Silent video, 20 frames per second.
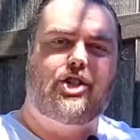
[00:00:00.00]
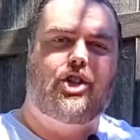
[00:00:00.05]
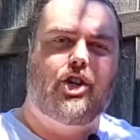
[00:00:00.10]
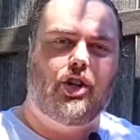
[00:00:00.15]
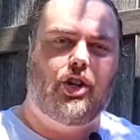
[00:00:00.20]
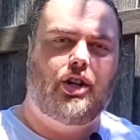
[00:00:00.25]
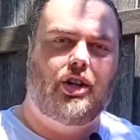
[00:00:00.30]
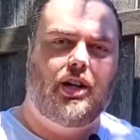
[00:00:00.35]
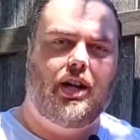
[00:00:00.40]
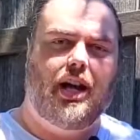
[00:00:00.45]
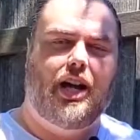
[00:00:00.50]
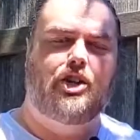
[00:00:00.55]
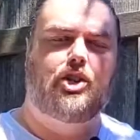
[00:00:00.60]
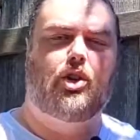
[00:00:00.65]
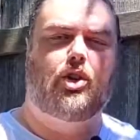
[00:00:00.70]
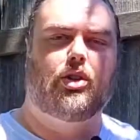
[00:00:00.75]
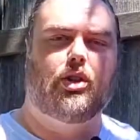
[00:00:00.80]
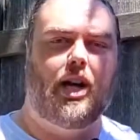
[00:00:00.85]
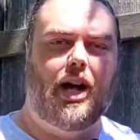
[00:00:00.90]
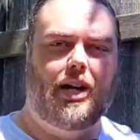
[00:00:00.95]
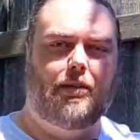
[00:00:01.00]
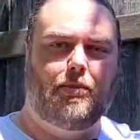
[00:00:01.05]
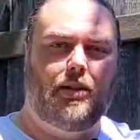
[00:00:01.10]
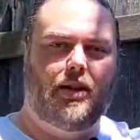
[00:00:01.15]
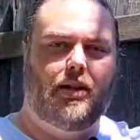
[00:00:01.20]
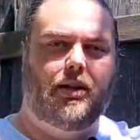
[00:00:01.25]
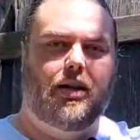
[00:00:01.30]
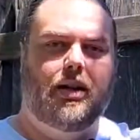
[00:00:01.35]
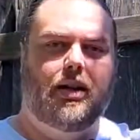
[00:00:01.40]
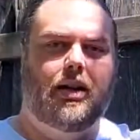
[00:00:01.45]
good and your alignment.
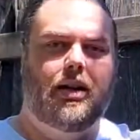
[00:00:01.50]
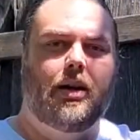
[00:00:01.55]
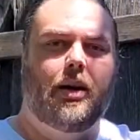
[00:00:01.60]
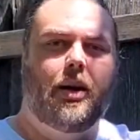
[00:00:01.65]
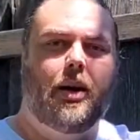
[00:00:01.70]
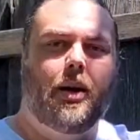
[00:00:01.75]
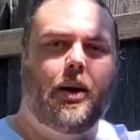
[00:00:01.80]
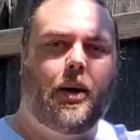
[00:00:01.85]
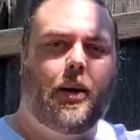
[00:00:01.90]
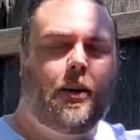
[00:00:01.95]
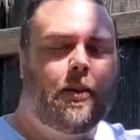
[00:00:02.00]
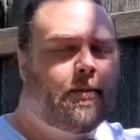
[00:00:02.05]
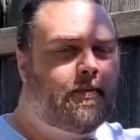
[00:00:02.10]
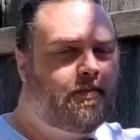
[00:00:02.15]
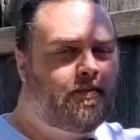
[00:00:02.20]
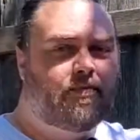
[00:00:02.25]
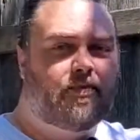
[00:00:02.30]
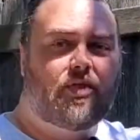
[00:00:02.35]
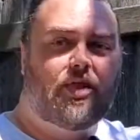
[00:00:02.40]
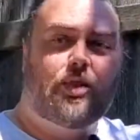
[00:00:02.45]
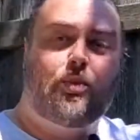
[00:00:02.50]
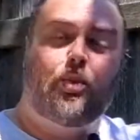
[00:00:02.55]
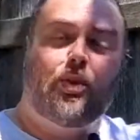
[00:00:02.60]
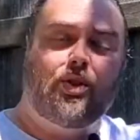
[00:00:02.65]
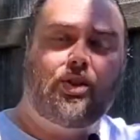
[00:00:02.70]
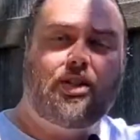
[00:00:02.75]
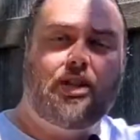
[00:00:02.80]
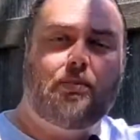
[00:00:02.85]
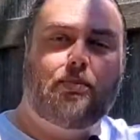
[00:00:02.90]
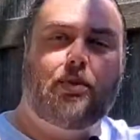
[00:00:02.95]
It's real
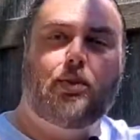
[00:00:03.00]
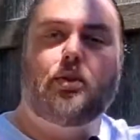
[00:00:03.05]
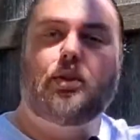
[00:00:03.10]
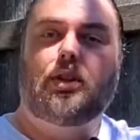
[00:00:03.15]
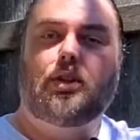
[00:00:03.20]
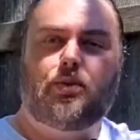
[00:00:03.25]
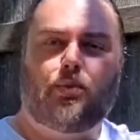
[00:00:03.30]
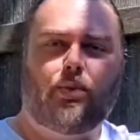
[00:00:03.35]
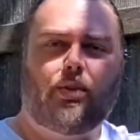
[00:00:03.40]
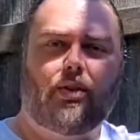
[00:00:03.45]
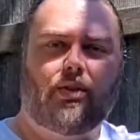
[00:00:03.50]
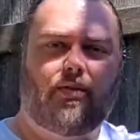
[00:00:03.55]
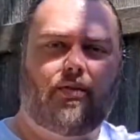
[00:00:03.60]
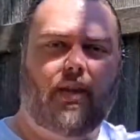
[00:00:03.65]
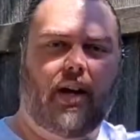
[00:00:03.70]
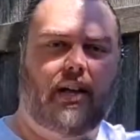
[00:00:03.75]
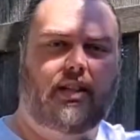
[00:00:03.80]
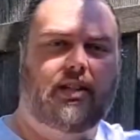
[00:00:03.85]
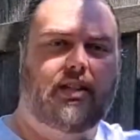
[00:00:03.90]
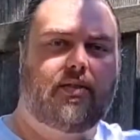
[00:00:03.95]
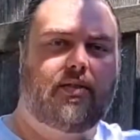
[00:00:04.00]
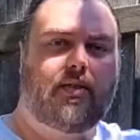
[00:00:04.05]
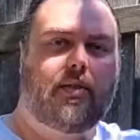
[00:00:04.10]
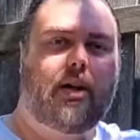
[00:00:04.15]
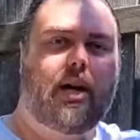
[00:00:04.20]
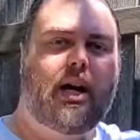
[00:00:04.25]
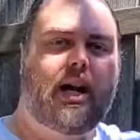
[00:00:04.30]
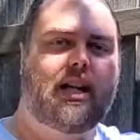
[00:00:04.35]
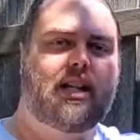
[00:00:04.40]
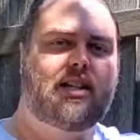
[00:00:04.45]
simple, it's real effective,
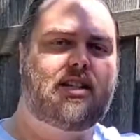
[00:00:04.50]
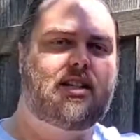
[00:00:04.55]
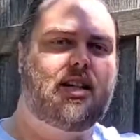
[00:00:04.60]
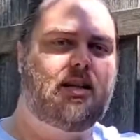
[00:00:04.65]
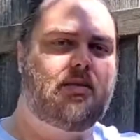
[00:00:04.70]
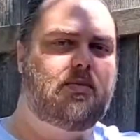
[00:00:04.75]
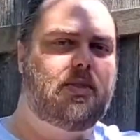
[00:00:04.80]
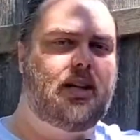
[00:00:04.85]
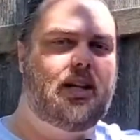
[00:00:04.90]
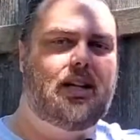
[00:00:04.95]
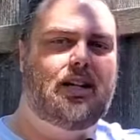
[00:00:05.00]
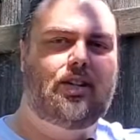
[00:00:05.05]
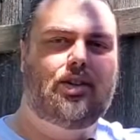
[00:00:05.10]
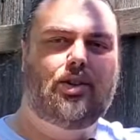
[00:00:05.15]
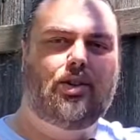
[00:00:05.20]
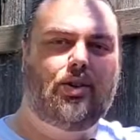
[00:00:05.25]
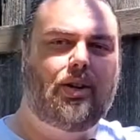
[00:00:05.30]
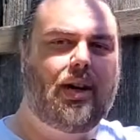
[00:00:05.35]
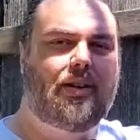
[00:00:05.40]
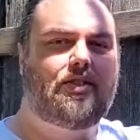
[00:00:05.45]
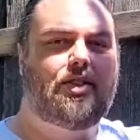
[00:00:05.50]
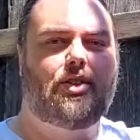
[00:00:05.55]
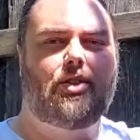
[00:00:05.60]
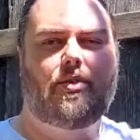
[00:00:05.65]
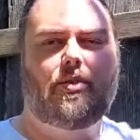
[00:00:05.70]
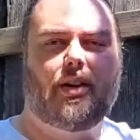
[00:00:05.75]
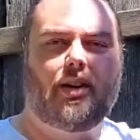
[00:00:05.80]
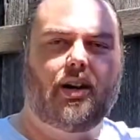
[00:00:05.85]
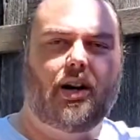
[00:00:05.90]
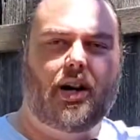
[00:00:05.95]
and it's something that you don't have to do
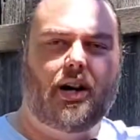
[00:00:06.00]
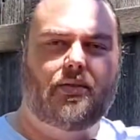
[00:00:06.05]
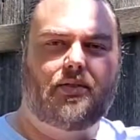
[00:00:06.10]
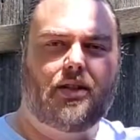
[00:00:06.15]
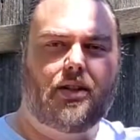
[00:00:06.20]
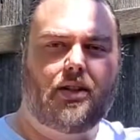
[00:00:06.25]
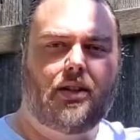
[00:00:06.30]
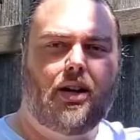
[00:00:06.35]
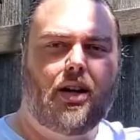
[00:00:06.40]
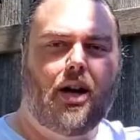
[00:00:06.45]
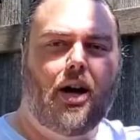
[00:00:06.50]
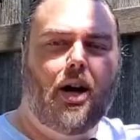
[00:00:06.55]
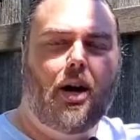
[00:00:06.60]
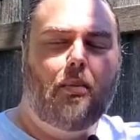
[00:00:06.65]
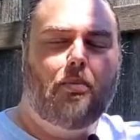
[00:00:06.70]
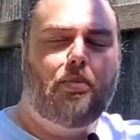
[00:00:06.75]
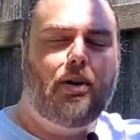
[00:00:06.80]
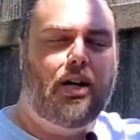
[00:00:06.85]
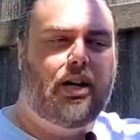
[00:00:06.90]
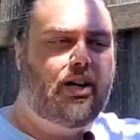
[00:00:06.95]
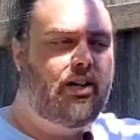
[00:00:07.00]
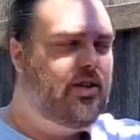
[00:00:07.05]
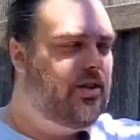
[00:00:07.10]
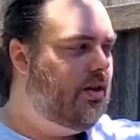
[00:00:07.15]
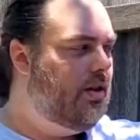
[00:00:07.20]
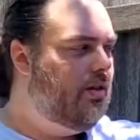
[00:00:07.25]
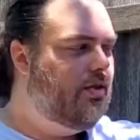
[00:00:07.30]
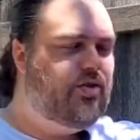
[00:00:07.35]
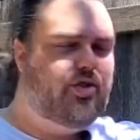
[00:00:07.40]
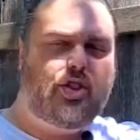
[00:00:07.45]
very often, but
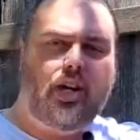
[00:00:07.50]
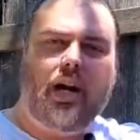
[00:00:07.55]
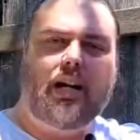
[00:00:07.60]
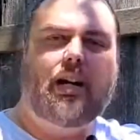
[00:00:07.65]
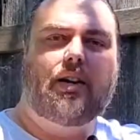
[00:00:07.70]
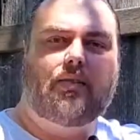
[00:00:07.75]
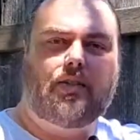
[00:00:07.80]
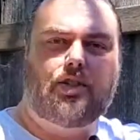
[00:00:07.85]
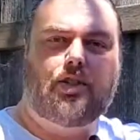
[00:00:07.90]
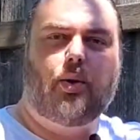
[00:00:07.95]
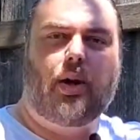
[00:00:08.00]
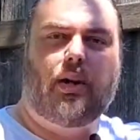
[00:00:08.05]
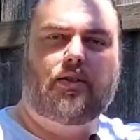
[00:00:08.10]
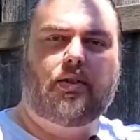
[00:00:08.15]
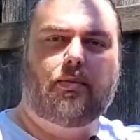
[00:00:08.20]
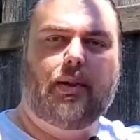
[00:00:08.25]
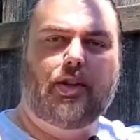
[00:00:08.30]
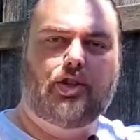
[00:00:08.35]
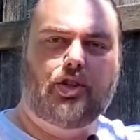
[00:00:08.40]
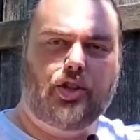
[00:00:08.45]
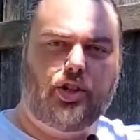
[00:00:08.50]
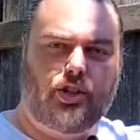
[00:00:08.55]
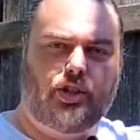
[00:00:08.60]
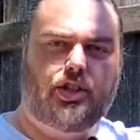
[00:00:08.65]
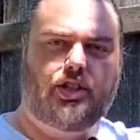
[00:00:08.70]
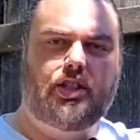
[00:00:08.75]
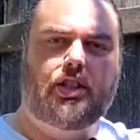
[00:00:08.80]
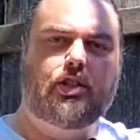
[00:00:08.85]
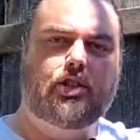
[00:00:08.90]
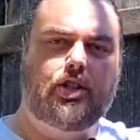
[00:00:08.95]
check every so often. Make sure you're
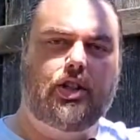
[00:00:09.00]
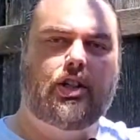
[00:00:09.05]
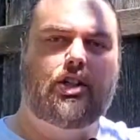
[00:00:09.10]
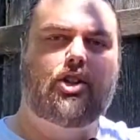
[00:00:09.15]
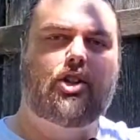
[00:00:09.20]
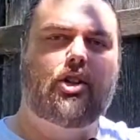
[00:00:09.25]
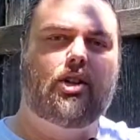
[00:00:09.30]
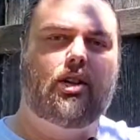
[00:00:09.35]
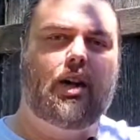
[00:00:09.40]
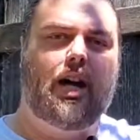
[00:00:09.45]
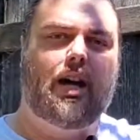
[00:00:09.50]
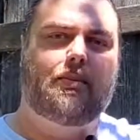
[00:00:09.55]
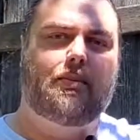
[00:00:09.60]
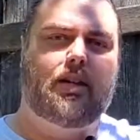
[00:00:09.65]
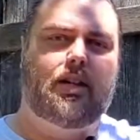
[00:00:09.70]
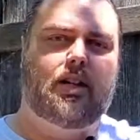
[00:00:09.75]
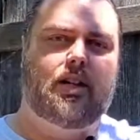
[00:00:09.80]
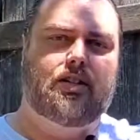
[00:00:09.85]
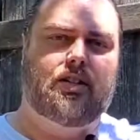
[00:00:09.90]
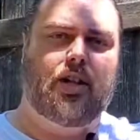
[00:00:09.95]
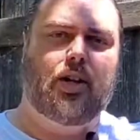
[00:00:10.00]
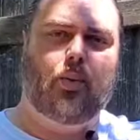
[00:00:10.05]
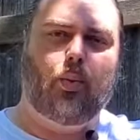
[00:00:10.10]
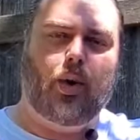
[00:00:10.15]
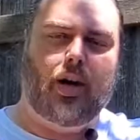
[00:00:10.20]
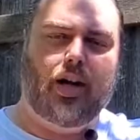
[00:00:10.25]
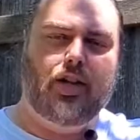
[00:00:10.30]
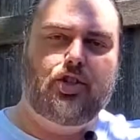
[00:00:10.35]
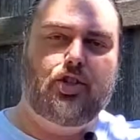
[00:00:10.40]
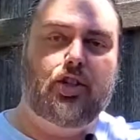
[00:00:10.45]
still in good alignment, because
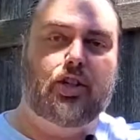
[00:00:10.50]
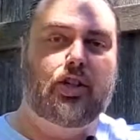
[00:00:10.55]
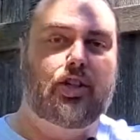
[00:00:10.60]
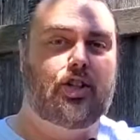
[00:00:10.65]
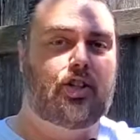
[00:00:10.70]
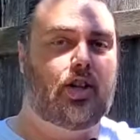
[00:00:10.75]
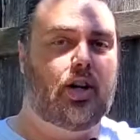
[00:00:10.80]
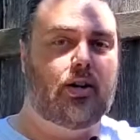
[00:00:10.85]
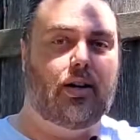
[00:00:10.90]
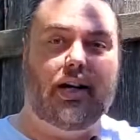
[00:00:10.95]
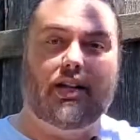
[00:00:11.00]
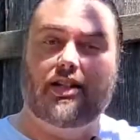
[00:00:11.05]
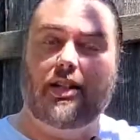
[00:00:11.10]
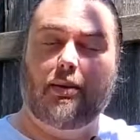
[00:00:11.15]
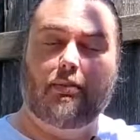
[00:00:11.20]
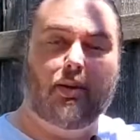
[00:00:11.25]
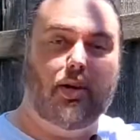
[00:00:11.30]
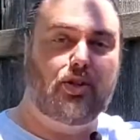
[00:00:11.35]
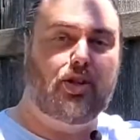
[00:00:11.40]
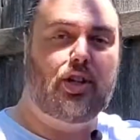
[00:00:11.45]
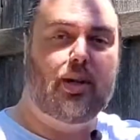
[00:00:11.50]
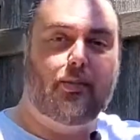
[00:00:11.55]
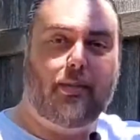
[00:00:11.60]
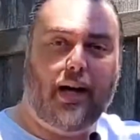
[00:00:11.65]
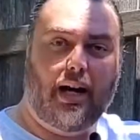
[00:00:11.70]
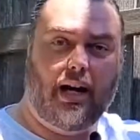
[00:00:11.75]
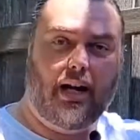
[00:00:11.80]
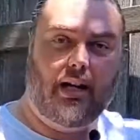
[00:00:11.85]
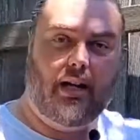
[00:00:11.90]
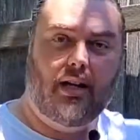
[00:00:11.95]
otherwise you're going to start, like say, punching a
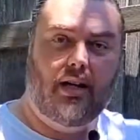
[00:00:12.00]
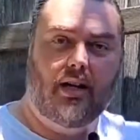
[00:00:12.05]
bag,